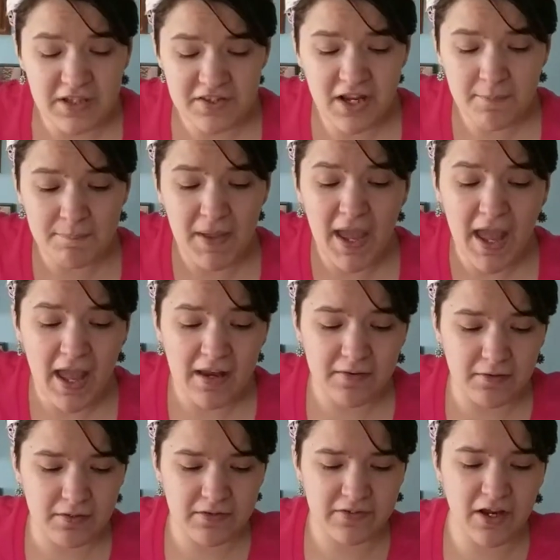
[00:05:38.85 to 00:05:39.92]
It's not
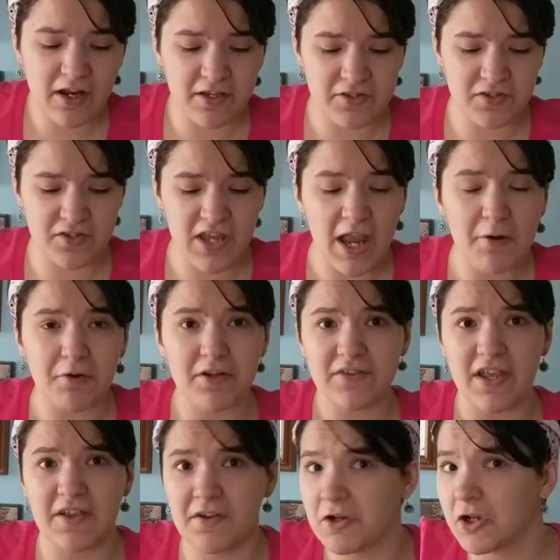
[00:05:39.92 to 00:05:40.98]
bad. It's not as sour
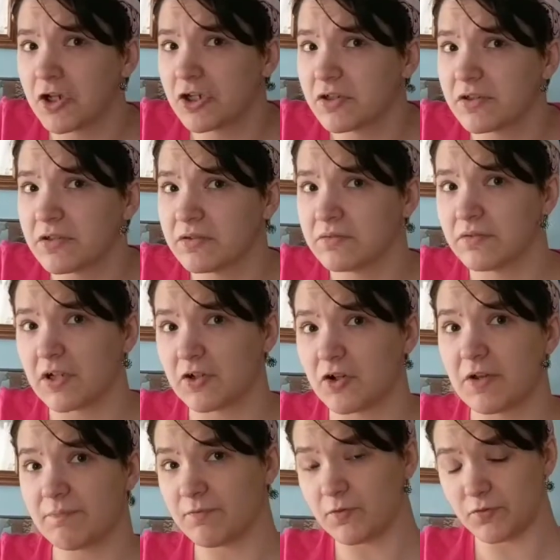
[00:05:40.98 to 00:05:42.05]
as I heard that
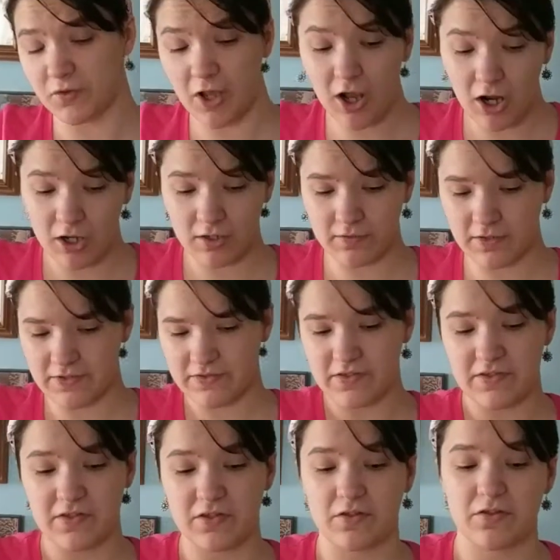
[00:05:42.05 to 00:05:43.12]
grapefruits are, unless
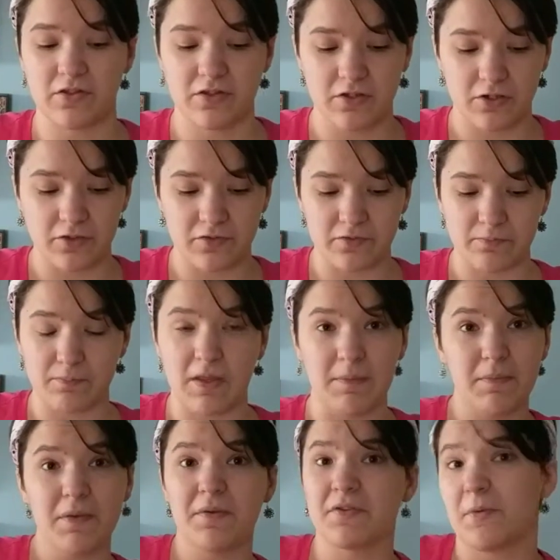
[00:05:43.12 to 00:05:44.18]
this is a certain,
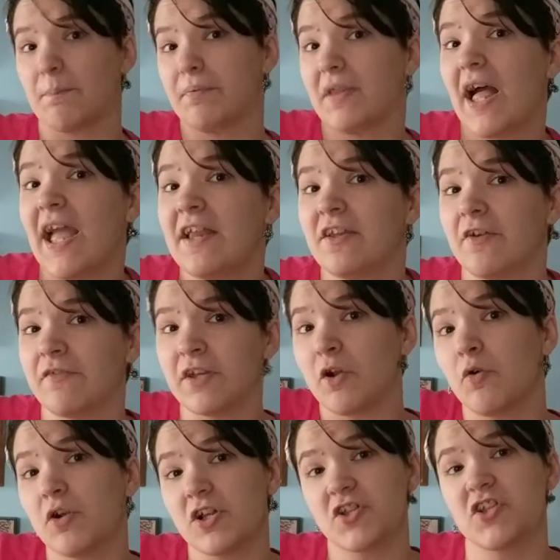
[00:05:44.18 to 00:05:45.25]
maybe it's a blend of an
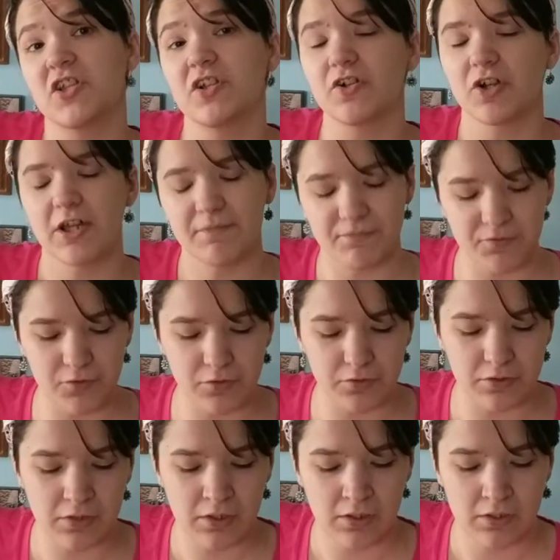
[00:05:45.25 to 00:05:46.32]
origin of
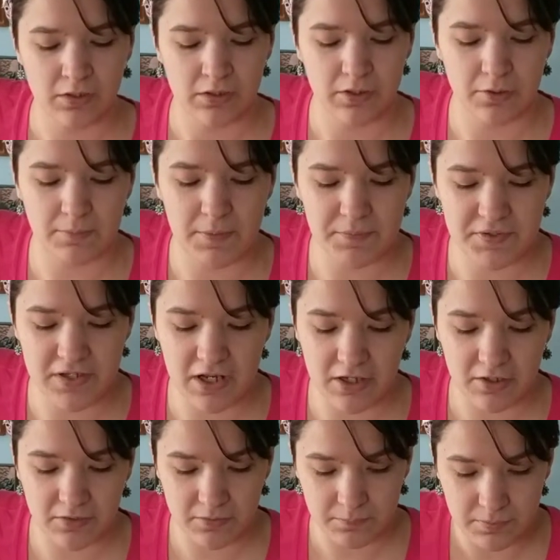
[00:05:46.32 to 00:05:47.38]
grapefruit. You know, maybe it's not
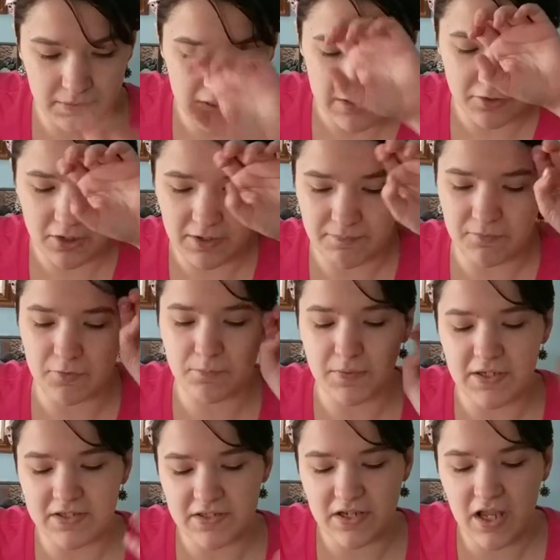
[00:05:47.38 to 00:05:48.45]
complete grapefruit,
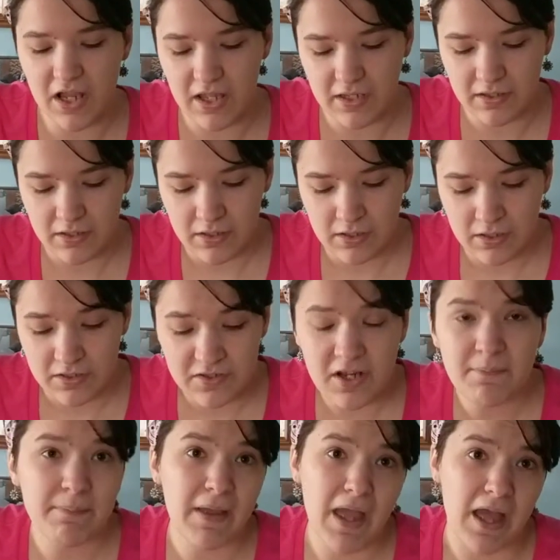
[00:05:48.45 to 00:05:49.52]
but it's not, it's
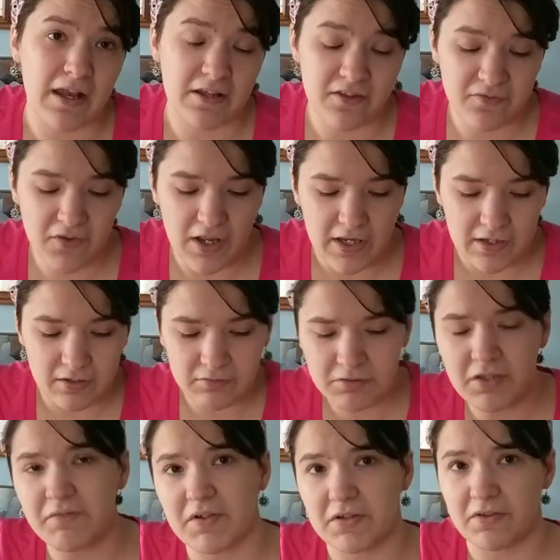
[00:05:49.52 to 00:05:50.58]
not bad. It's fine. I'll
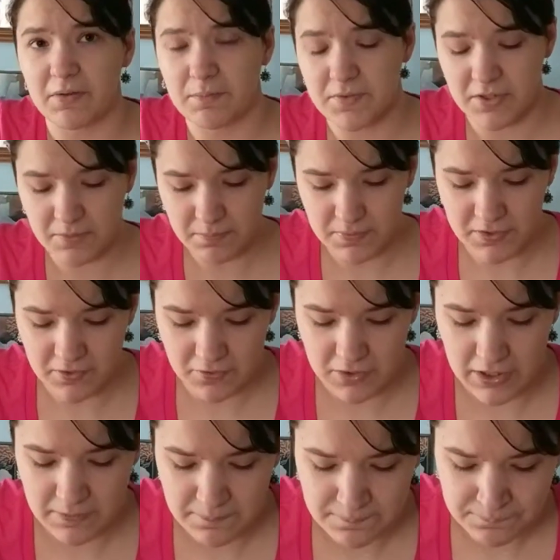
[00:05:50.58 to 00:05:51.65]
give it a thumbs up. It's
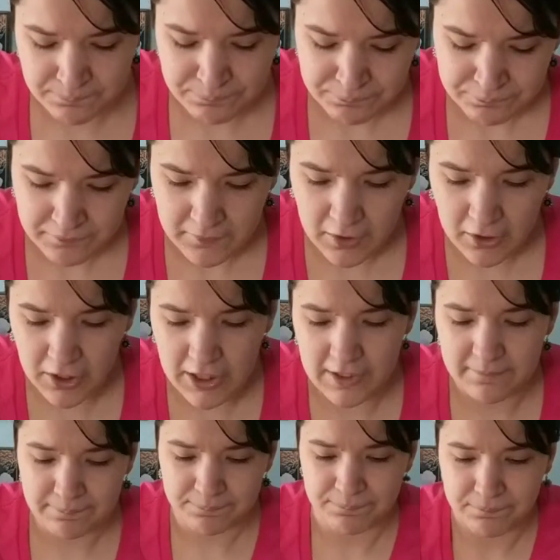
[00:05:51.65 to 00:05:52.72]
okay. All
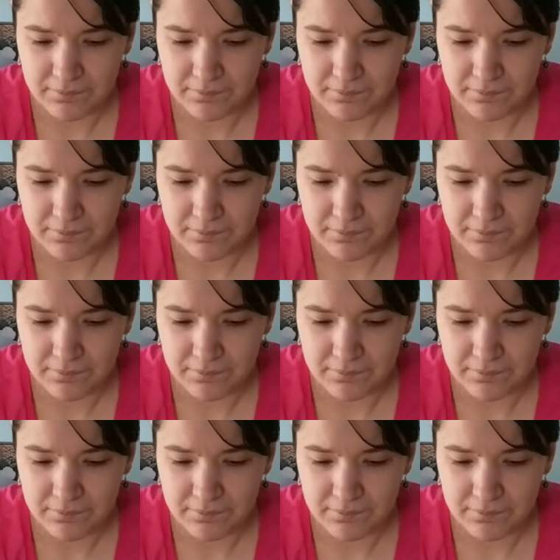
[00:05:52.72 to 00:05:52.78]
right.